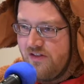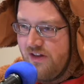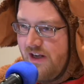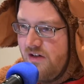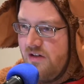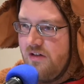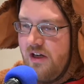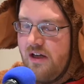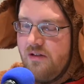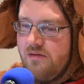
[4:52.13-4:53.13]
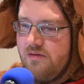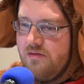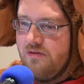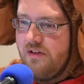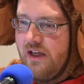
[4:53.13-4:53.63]
later,
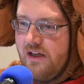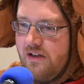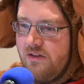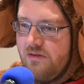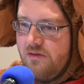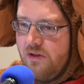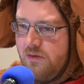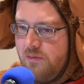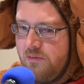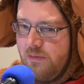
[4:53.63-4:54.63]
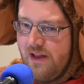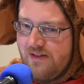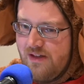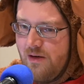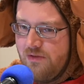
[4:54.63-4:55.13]
and by that
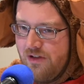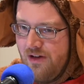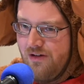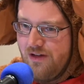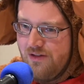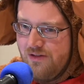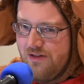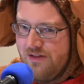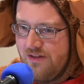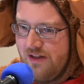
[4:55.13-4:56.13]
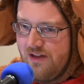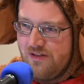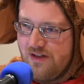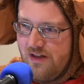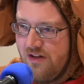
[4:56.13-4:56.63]
time I was like, all right, this thing is
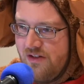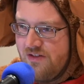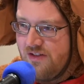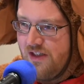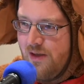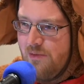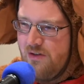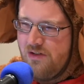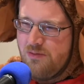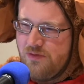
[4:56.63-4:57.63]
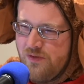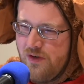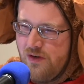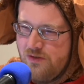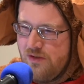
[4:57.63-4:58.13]
kind of lost steam, and Christmas
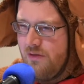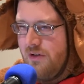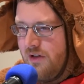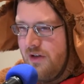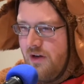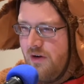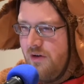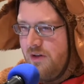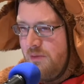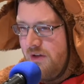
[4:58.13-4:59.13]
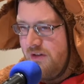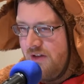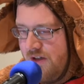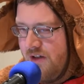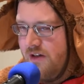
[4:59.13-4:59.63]
photos don't really go in the middle of the
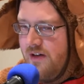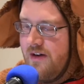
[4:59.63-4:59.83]
year.